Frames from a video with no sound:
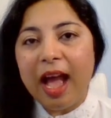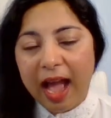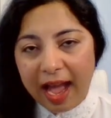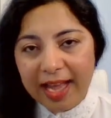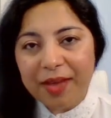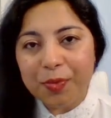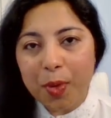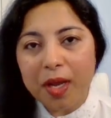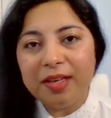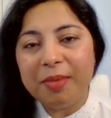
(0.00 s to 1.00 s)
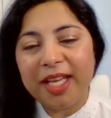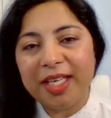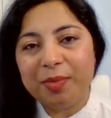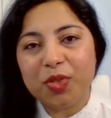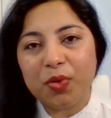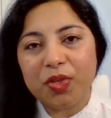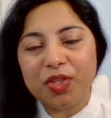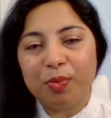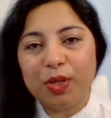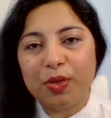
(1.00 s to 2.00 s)
Hi everyone, my name is Dr.
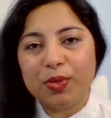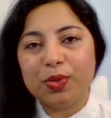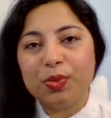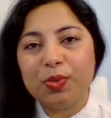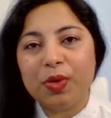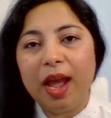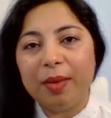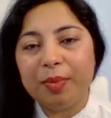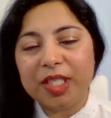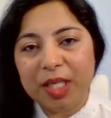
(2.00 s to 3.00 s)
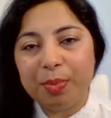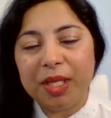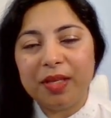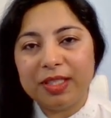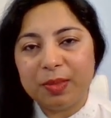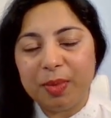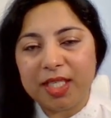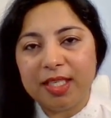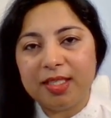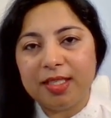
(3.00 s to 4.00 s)
Shabri Hussoor. I'm a GP with
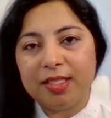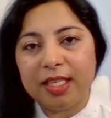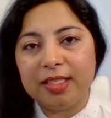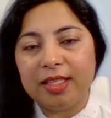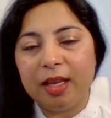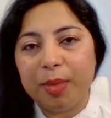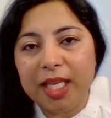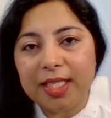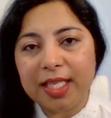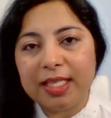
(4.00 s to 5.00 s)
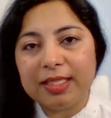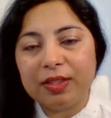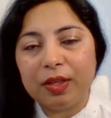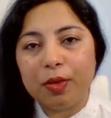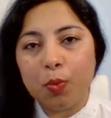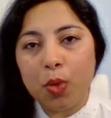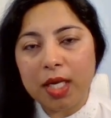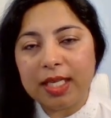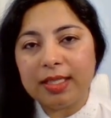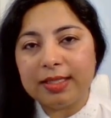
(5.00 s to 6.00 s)
special interest in diabetes,
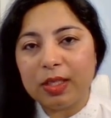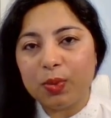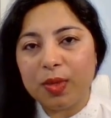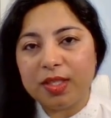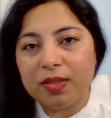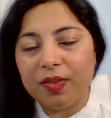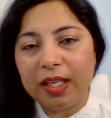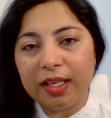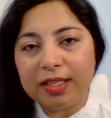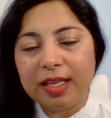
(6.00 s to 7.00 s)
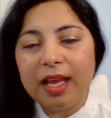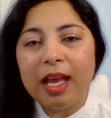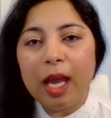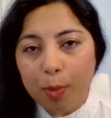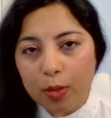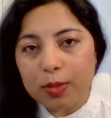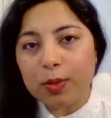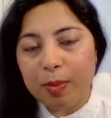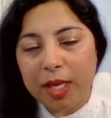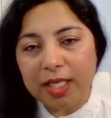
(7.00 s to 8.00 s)
working the southwest of England. I'm
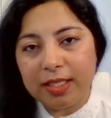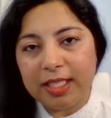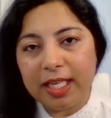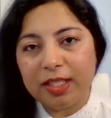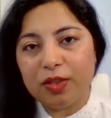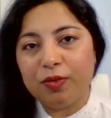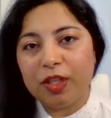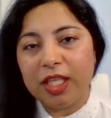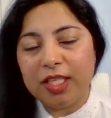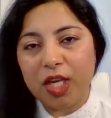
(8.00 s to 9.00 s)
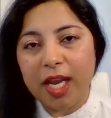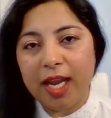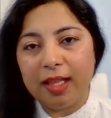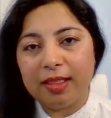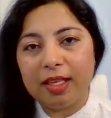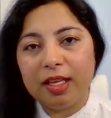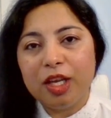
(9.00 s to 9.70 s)
also the medical director of Adisha Health.